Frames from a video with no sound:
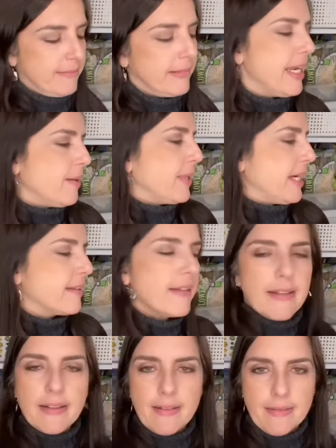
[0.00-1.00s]
Anyway, the
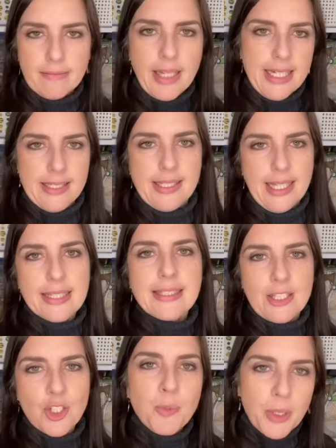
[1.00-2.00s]
little ice things
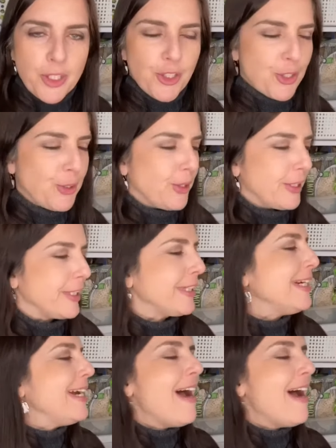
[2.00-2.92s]
that you put in your cooler.